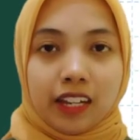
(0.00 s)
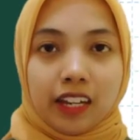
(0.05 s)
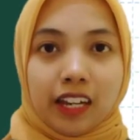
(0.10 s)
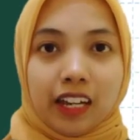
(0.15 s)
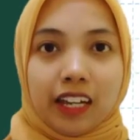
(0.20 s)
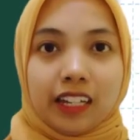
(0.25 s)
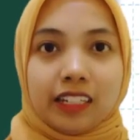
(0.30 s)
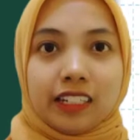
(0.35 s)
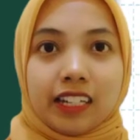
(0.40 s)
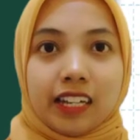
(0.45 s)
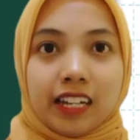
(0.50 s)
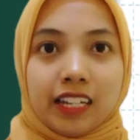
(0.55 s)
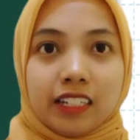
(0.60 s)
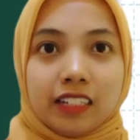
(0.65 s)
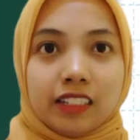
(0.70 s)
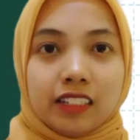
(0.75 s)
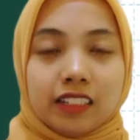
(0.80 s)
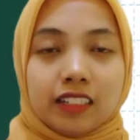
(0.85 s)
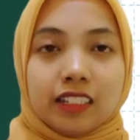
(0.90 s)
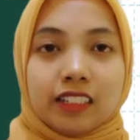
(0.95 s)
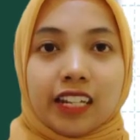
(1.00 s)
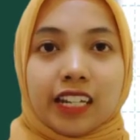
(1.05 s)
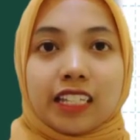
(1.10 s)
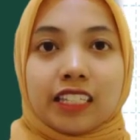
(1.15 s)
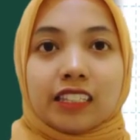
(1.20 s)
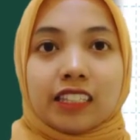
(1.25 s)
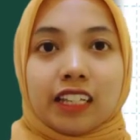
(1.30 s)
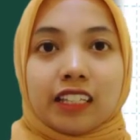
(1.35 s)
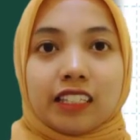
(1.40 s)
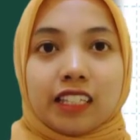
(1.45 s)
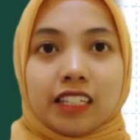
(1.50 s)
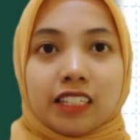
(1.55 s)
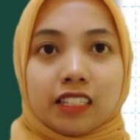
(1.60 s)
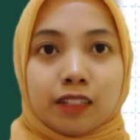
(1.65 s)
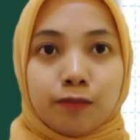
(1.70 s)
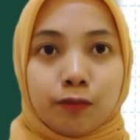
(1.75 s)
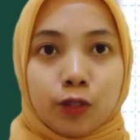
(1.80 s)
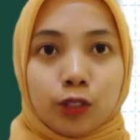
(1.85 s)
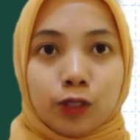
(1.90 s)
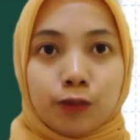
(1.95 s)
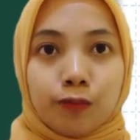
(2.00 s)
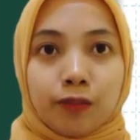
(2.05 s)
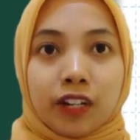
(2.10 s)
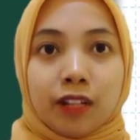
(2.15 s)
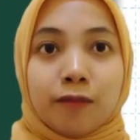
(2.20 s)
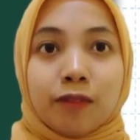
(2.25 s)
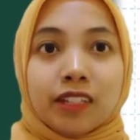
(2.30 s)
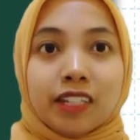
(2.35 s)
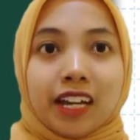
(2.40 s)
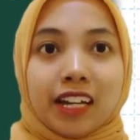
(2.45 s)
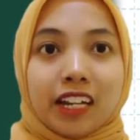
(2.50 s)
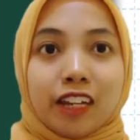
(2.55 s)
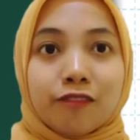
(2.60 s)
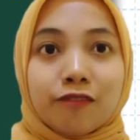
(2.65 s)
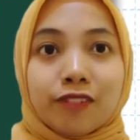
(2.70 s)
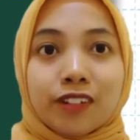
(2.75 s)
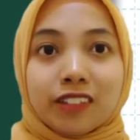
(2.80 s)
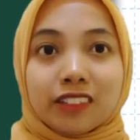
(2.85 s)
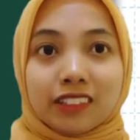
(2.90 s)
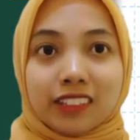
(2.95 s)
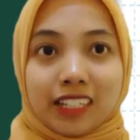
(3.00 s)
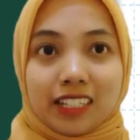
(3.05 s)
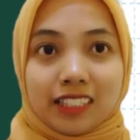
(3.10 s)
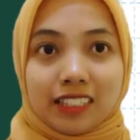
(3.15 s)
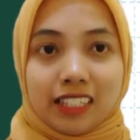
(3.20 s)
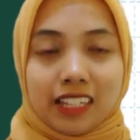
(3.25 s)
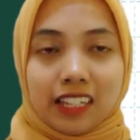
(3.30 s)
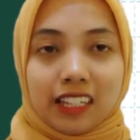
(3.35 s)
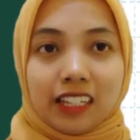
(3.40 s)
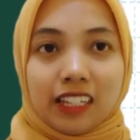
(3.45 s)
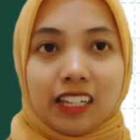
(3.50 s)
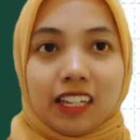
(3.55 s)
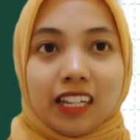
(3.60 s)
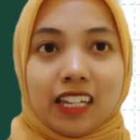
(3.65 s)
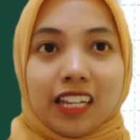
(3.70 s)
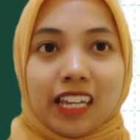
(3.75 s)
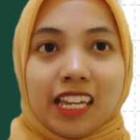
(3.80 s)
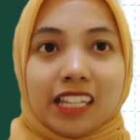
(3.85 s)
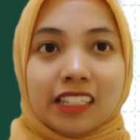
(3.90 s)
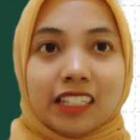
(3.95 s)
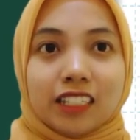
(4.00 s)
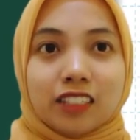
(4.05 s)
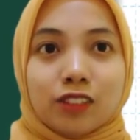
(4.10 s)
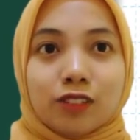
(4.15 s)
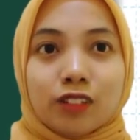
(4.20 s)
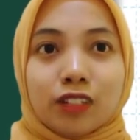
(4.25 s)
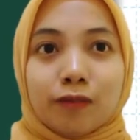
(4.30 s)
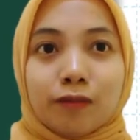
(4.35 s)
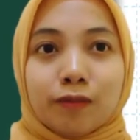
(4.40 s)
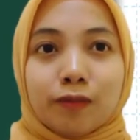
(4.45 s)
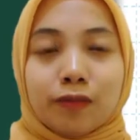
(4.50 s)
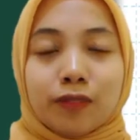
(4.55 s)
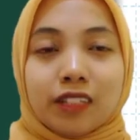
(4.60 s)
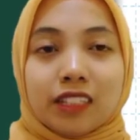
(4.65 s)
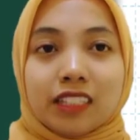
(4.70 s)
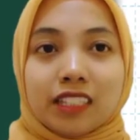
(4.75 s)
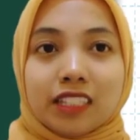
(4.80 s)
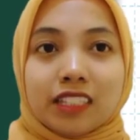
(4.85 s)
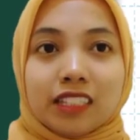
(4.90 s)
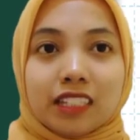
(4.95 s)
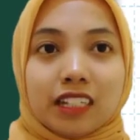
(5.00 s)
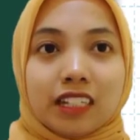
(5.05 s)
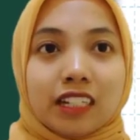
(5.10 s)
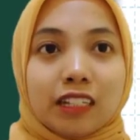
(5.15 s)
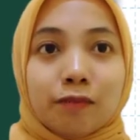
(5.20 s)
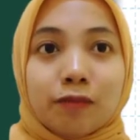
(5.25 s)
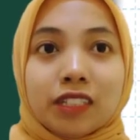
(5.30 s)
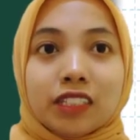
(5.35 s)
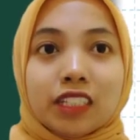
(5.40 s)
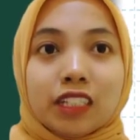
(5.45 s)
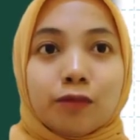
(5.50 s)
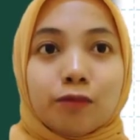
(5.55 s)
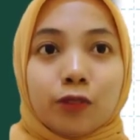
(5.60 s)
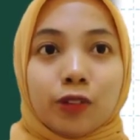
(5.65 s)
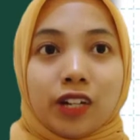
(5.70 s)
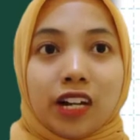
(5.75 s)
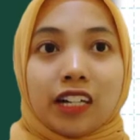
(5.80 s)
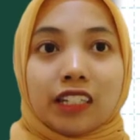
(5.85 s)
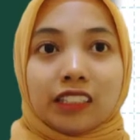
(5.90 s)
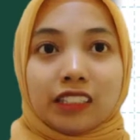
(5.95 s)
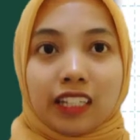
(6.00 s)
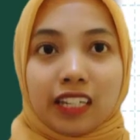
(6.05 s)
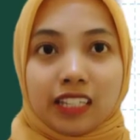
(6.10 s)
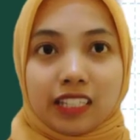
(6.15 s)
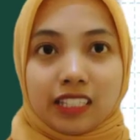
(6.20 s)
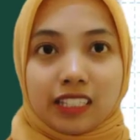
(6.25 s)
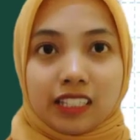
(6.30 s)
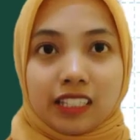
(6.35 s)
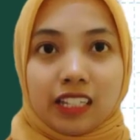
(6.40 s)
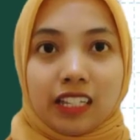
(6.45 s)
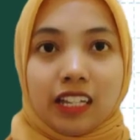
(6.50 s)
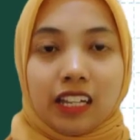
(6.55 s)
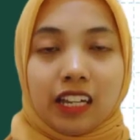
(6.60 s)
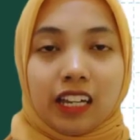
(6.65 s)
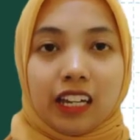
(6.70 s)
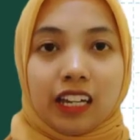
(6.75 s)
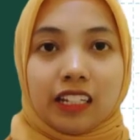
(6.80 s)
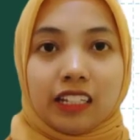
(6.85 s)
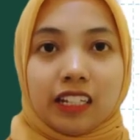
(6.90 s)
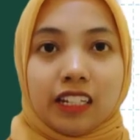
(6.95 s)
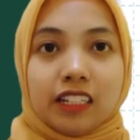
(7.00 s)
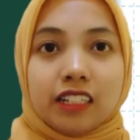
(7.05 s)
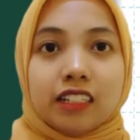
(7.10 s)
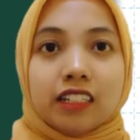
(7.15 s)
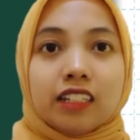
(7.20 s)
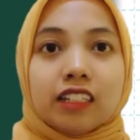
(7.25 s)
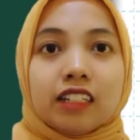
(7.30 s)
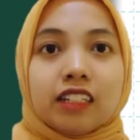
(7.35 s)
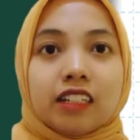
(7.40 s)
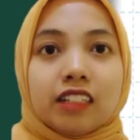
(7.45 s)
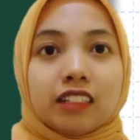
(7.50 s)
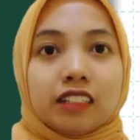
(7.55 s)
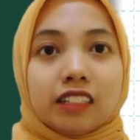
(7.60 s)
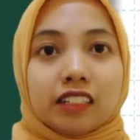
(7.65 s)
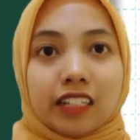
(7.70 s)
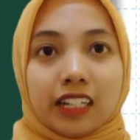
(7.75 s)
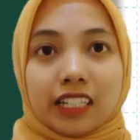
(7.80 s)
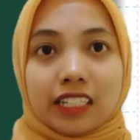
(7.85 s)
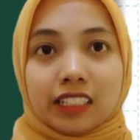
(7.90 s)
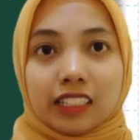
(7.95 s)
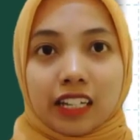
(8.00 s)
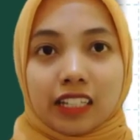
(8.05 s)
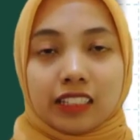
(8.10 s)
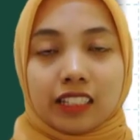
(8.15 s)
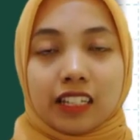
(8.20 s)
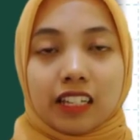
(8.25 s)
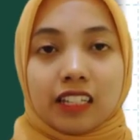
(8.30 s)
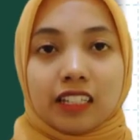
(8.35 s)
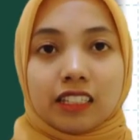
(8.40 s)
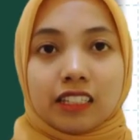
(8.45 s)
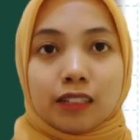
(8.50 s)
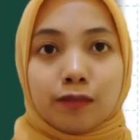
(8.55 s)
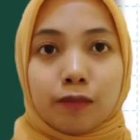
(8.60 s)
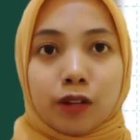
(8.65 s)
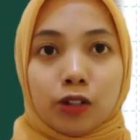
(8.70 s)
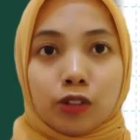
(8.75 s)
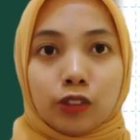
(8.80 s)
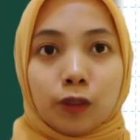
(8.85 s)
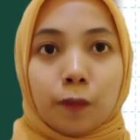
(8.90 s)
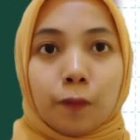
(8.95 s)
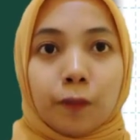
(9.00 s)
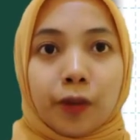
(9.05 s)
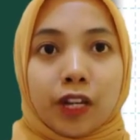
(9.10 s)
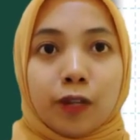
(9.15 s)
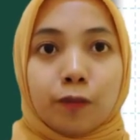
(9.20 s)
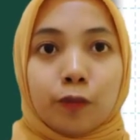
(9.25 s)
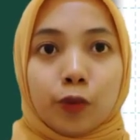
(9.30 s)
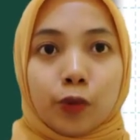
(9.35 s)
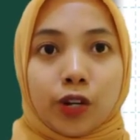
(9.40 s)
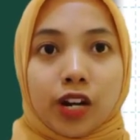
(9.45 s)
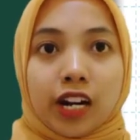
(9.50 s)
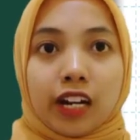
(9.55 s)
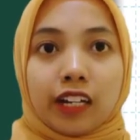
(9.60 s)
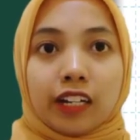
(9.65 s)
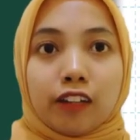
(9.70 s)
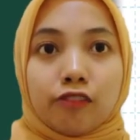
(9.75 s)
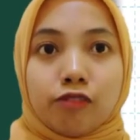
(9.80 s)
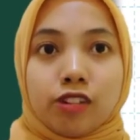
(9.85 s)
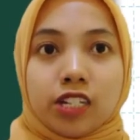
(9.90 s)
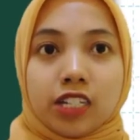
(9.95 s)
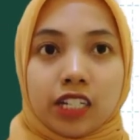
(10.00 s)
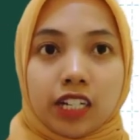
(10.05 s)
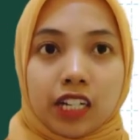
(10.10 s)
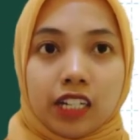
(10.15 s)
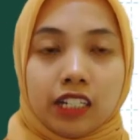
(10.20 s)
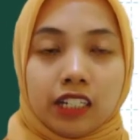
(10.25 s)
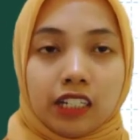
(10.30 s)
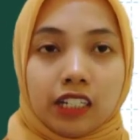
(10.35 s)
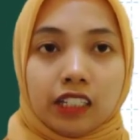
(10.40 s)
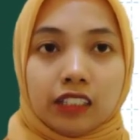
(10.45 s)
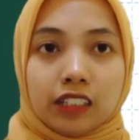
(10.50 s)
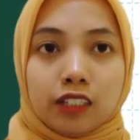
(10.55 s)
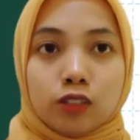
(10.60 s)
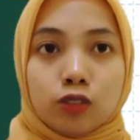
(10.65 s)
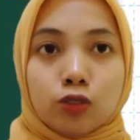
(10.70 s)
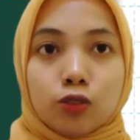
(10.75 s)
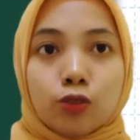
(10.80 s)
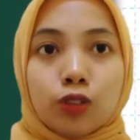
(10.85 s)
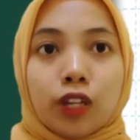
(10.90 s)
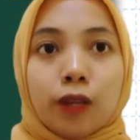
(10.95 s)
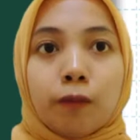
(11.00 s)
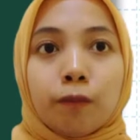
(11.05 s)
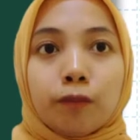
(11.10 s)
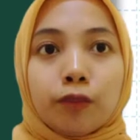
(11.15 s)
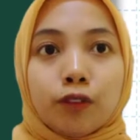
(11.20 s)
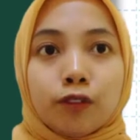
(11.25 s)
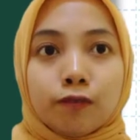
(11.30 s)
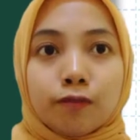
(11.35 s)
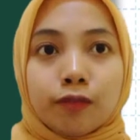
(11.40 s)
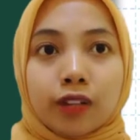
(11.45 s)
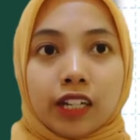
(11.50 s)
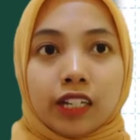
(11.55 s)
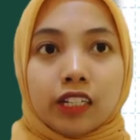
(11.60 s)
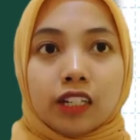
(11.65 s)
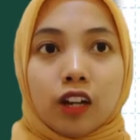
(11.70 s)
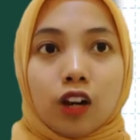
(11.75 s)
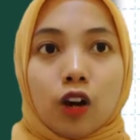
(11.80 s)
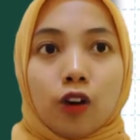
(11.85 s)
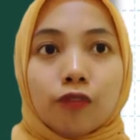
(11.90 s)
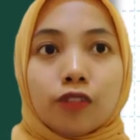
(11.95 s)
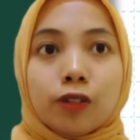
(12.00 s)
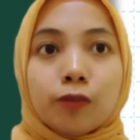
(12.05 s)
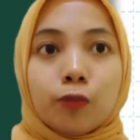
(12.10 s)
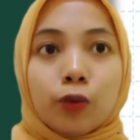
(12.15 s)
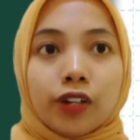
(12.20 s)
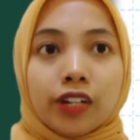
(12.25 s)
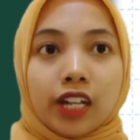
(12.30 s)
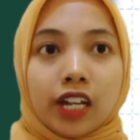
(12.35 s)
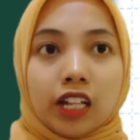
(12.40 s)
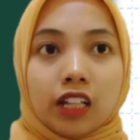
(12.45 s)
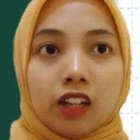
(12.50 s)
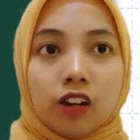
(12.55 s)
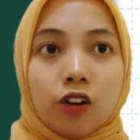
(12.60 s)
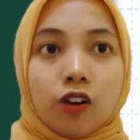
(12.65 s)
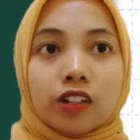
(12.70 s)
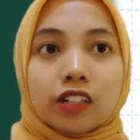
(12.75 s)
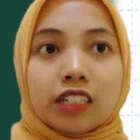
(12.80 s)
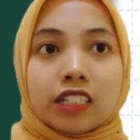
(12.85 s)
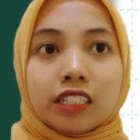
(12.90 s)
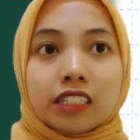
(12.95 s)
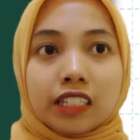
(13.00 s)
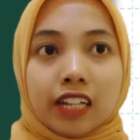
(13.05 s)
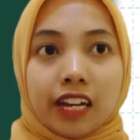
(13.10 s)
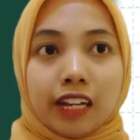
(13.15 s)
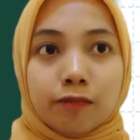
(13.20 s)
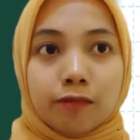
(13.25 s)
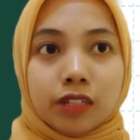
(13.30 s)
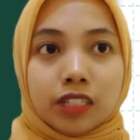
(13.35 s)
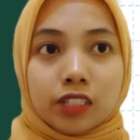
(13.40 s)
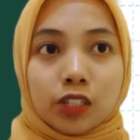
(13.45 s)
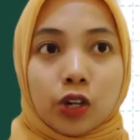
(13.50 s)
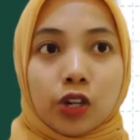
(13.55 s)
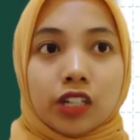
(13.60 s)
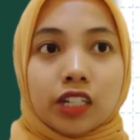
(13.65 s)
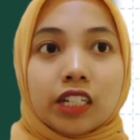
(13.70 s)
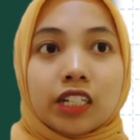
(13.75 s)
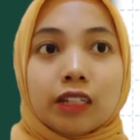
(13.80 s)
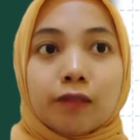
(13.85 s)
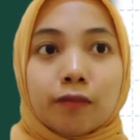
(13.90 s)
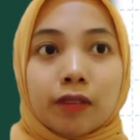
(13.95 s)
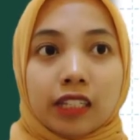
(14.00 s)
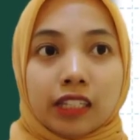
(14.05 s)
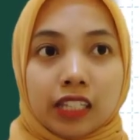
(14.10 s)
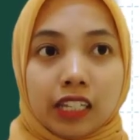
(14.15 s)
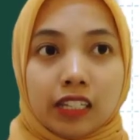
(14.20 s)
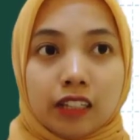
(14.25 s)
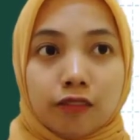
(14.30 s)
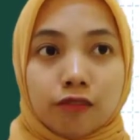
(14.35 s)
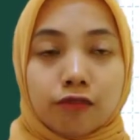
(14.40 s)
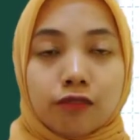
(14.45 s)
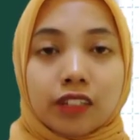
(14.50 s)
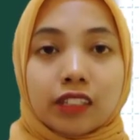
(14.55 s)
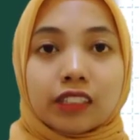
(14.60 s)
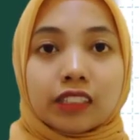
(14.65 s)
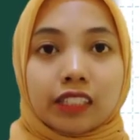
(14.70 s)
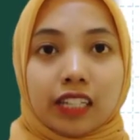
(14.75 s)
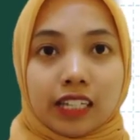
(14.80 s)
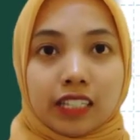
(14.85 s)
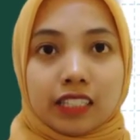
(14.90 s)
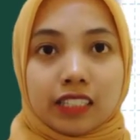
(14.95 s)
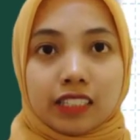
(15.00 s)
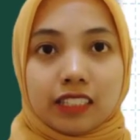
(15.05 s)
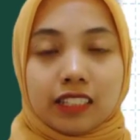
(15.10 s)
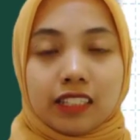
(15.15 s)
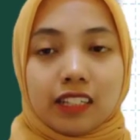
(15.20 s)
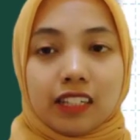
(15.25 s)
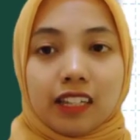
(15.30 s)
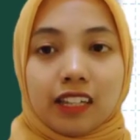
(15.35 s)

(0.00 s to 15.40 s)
And then the next stage is about preliminary field testing. It is a limited product test. And then the next stage is about main product revision. It is to improvement of the model or design based on the limited field test.